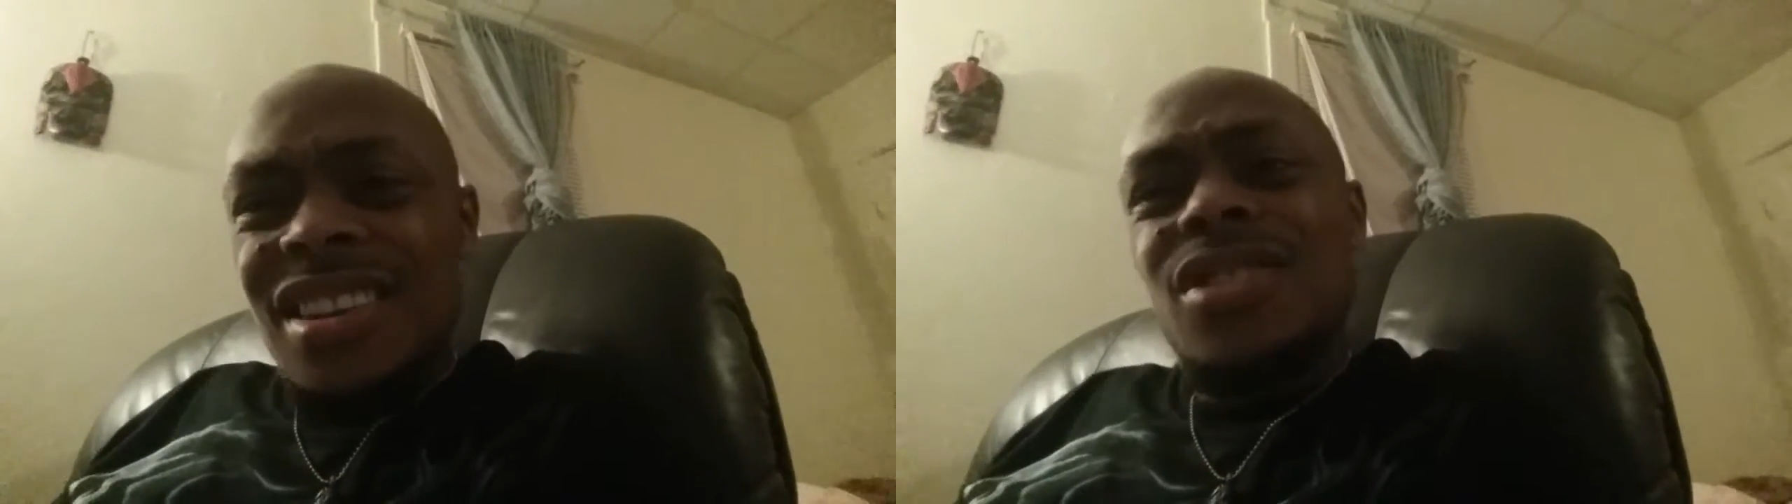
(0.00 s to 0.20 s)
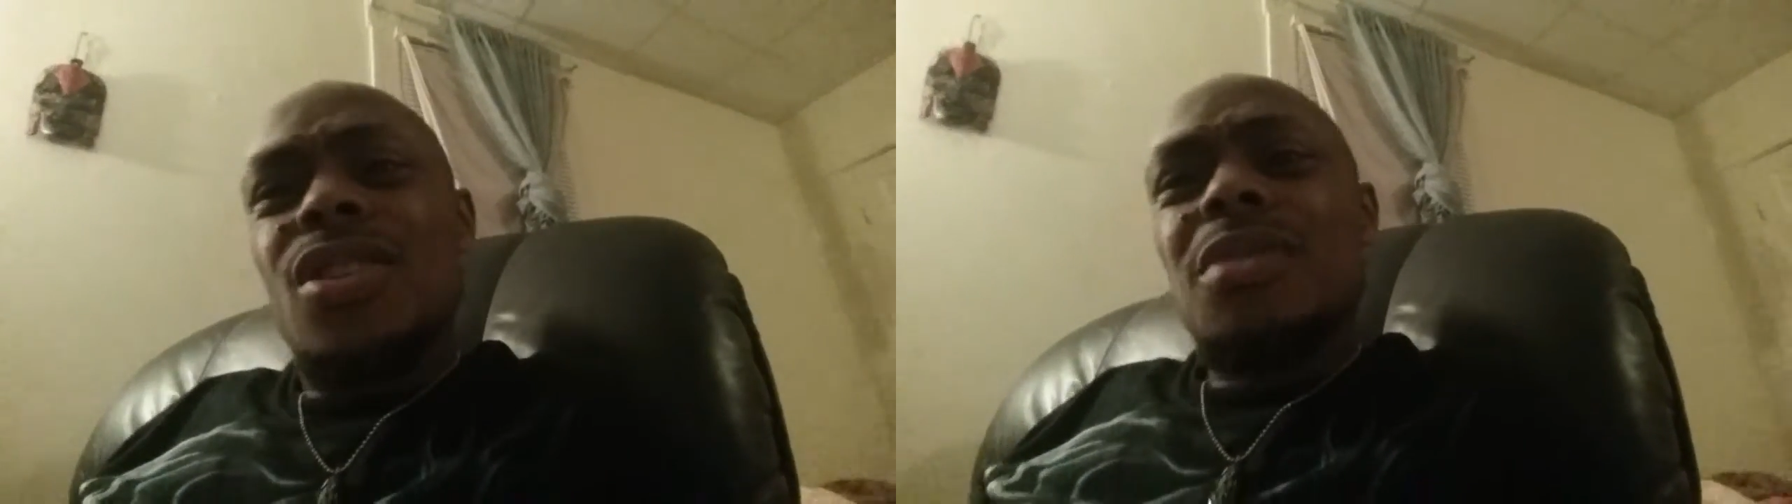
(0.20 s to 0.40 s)

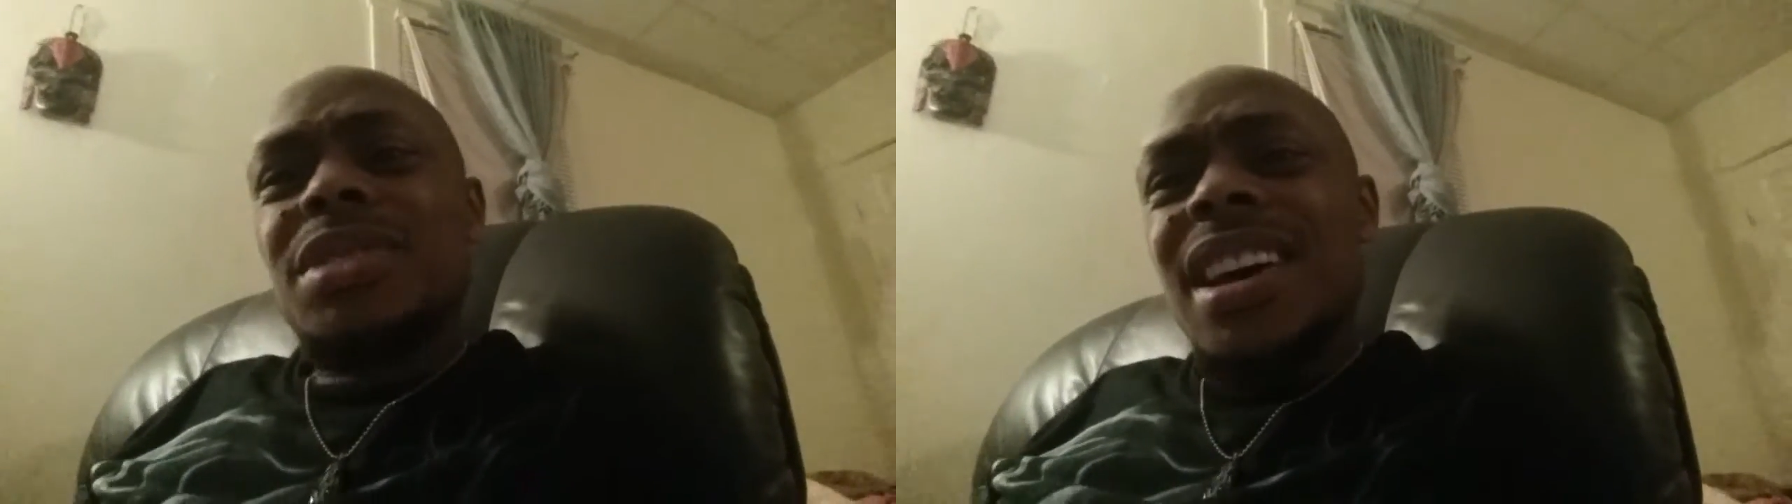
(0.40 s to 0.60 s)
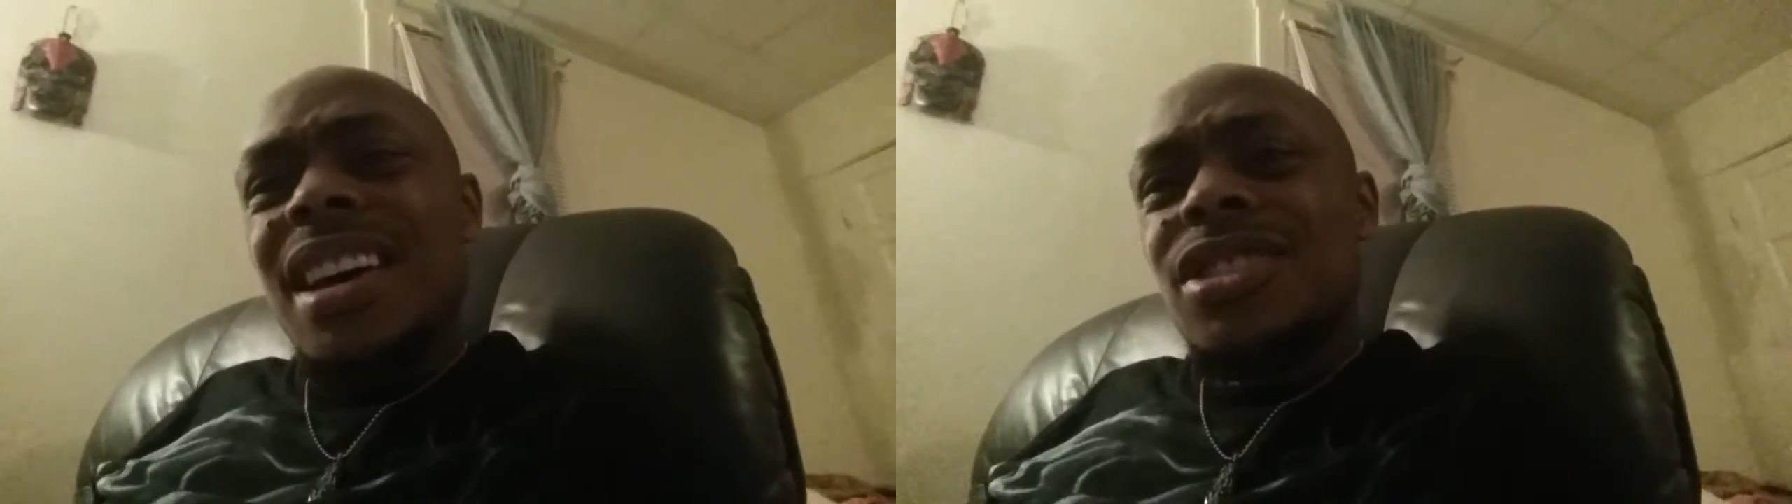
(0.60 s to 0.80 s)
You know what I'm
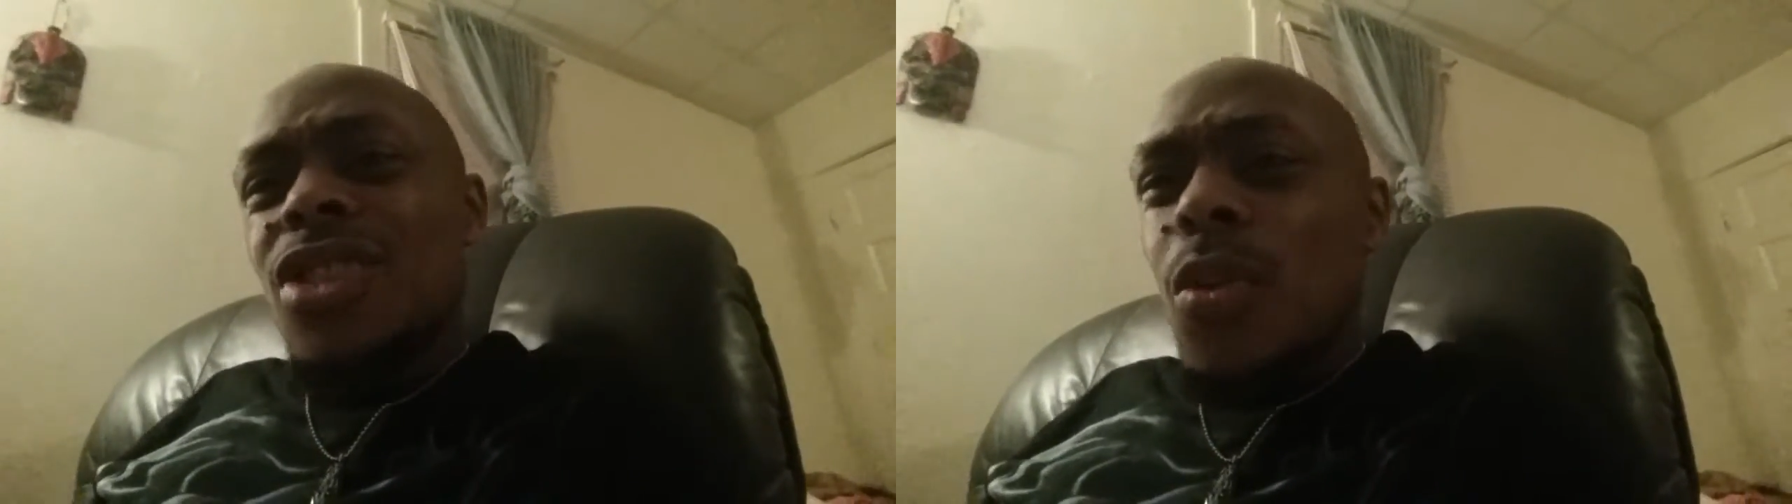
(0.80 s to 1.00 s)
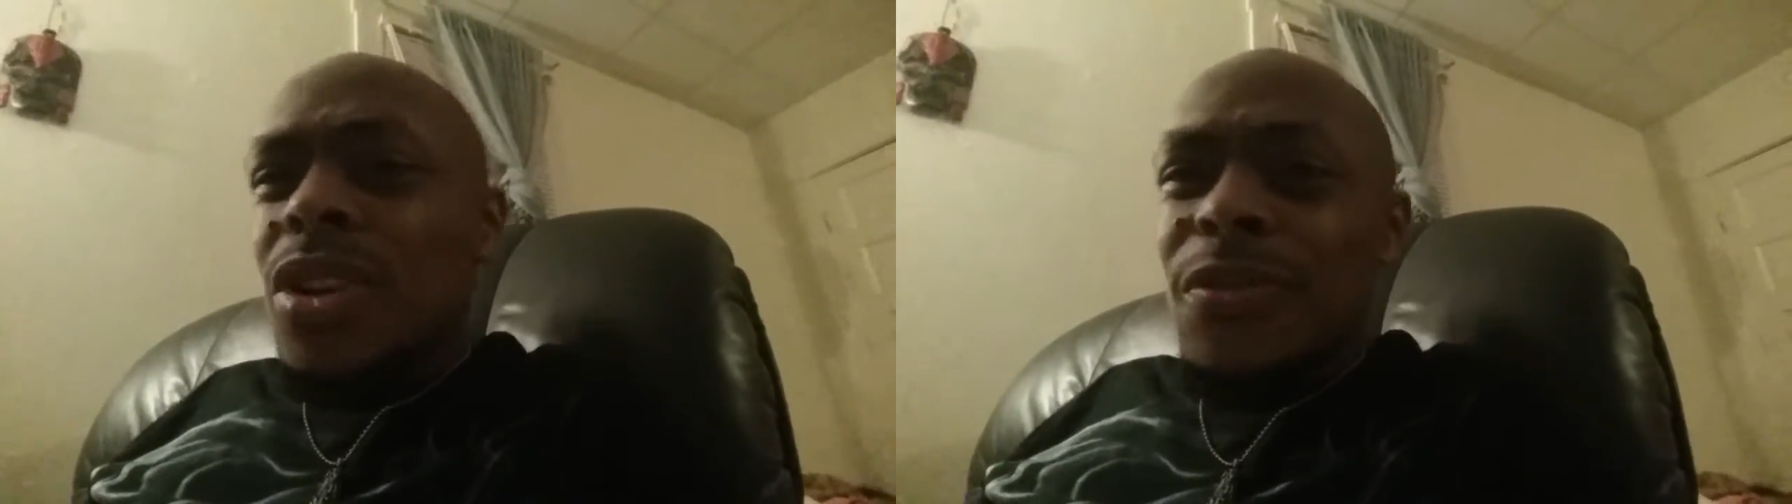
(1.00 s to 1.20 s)
saying? You
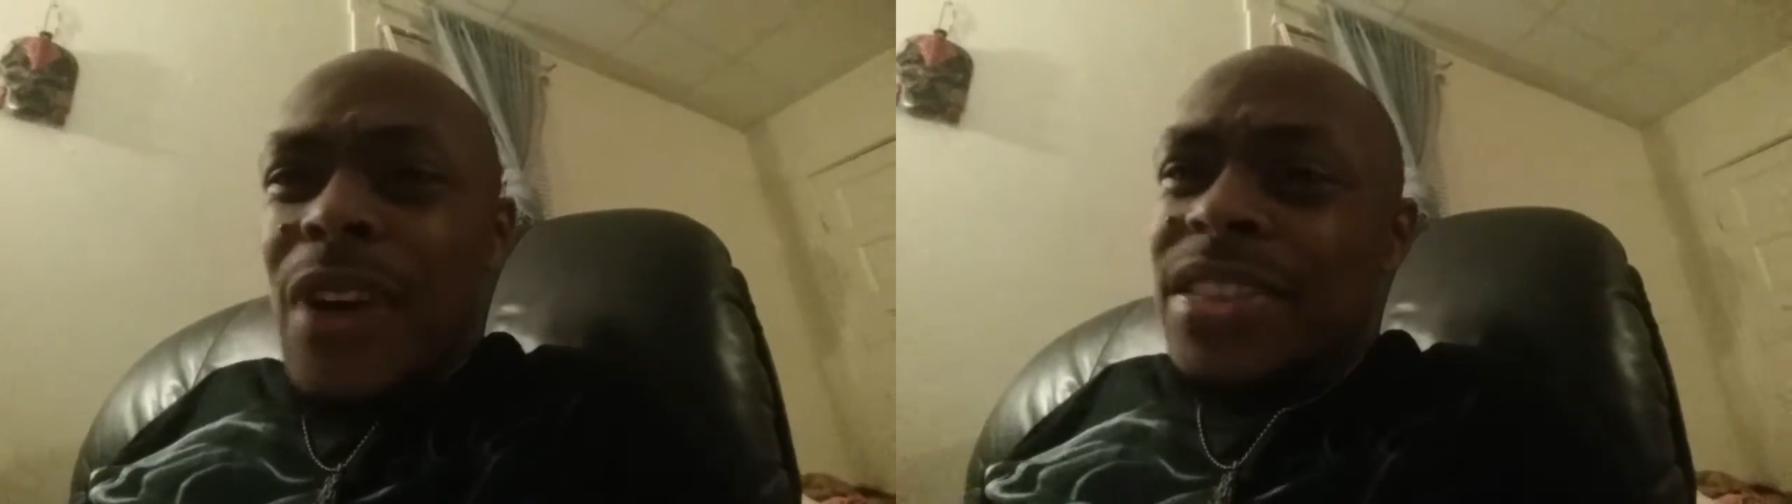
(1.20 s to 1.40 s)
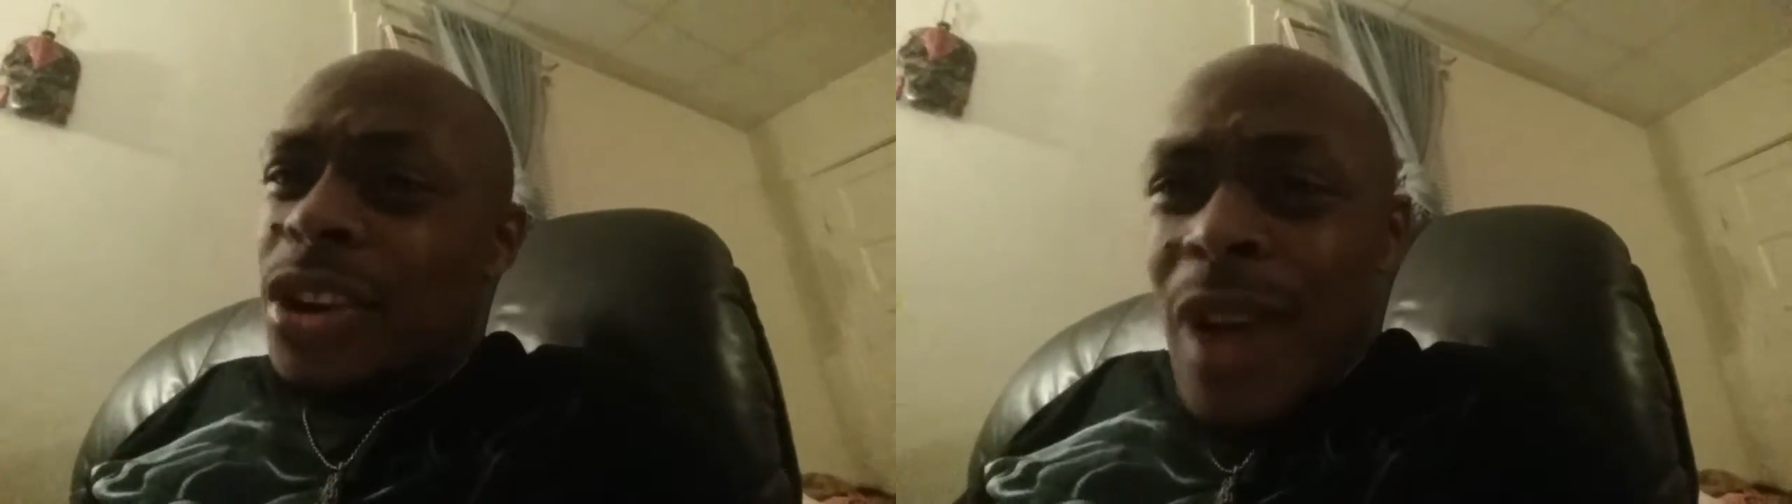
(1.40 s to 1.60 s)
don't want to
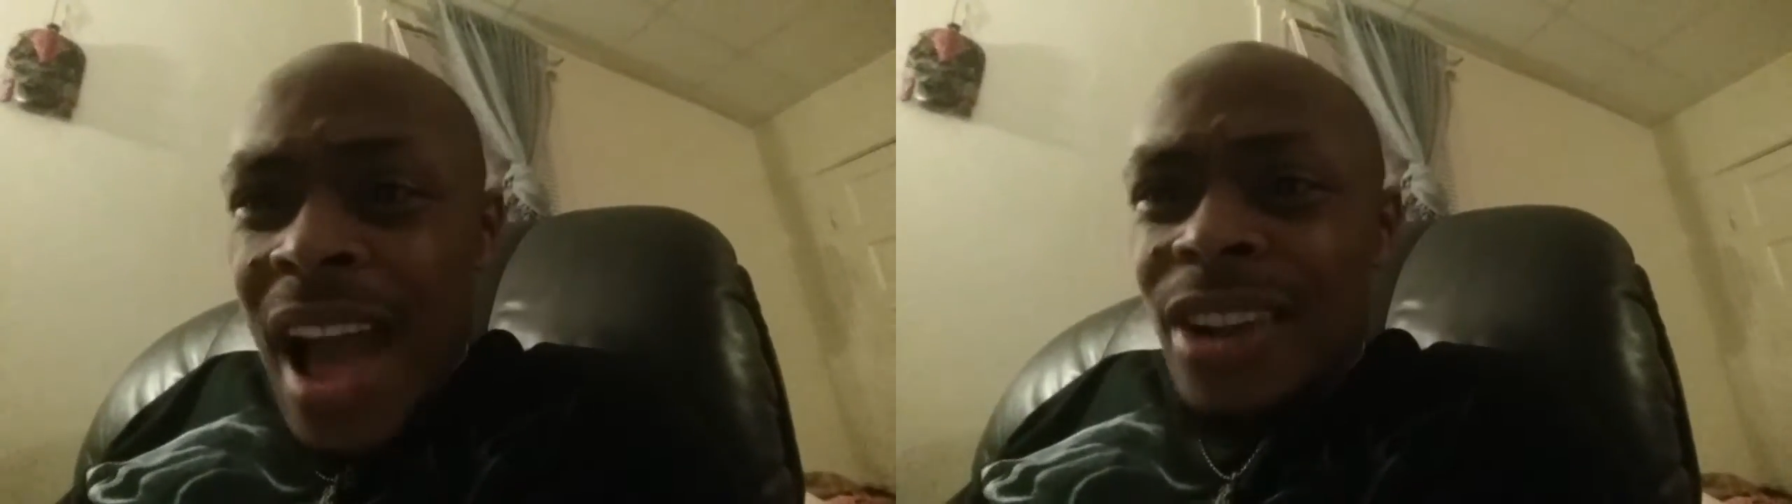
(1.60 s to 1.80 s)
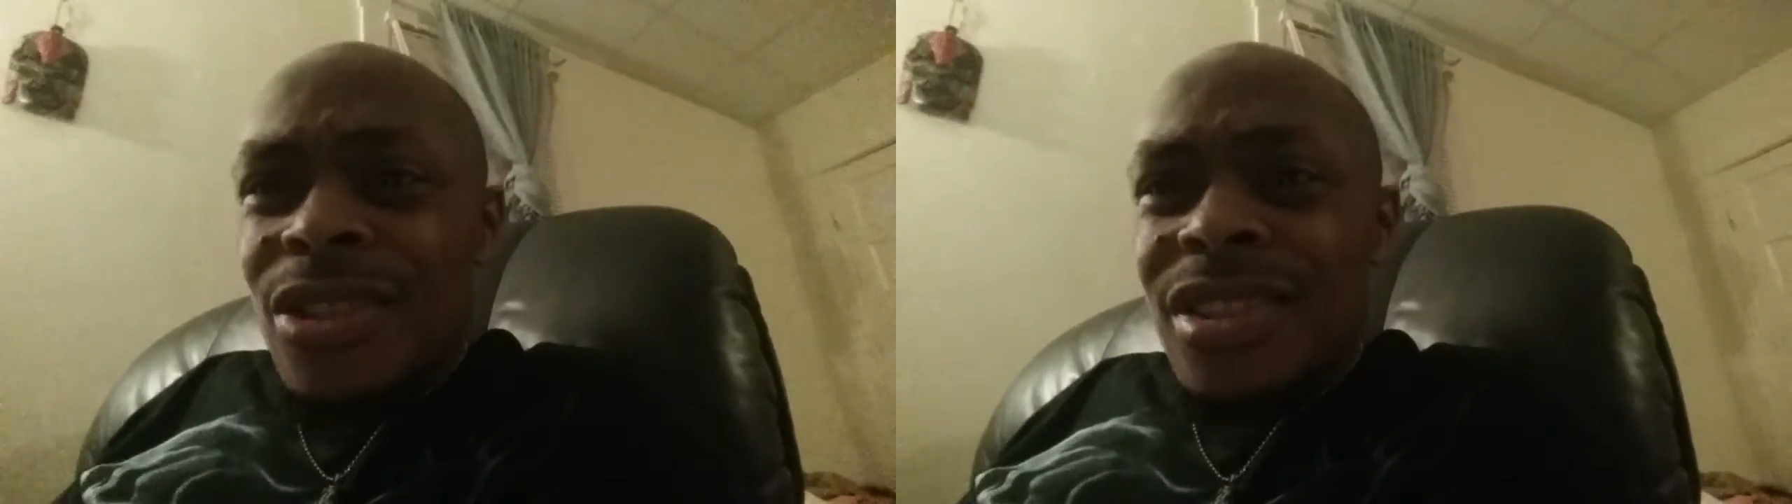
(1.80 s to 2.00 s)
fight the
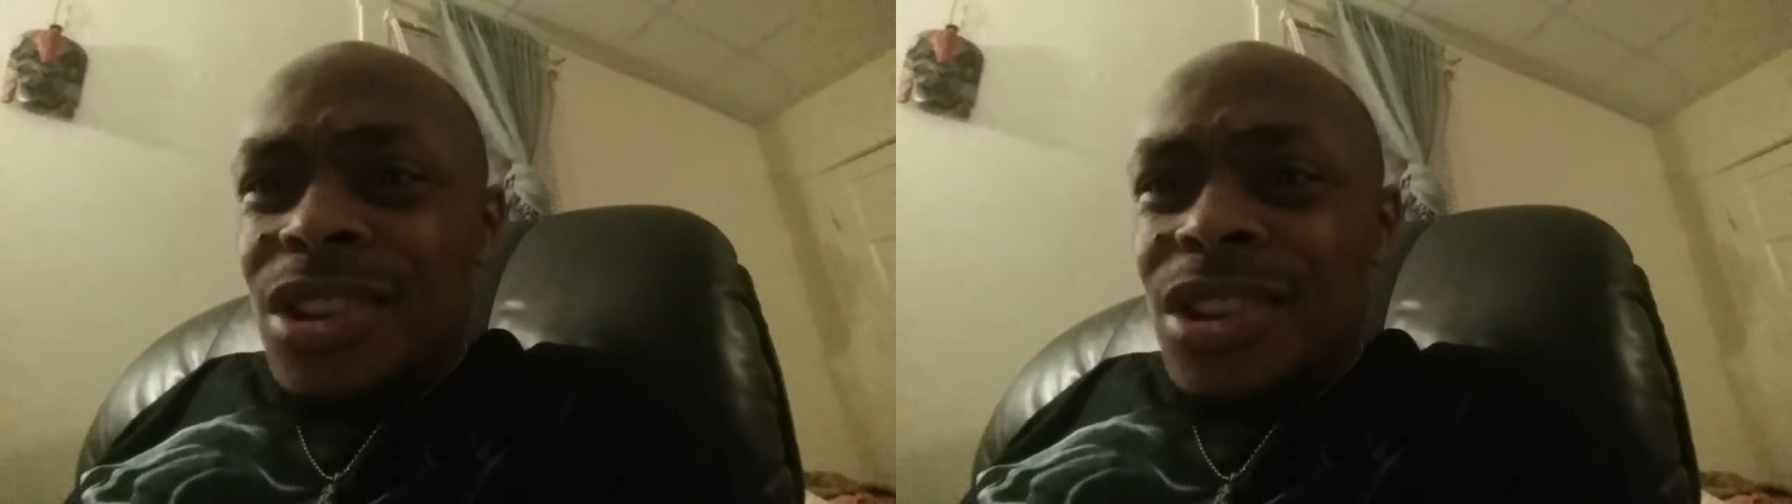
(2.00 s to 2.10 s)
cracker.